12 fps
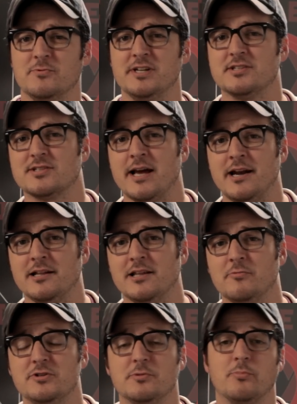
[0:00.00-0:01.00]
we decided
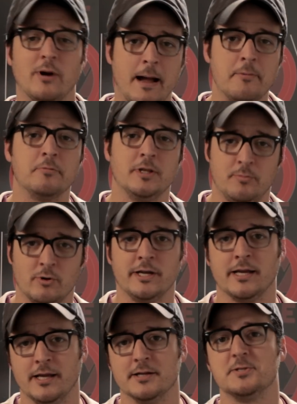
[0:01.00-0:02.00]
that we should probably bring
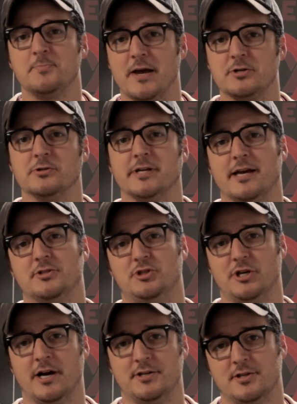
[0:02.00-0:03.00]
in a special guest
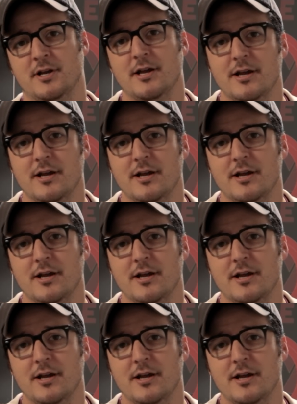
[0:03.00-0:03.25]
judge.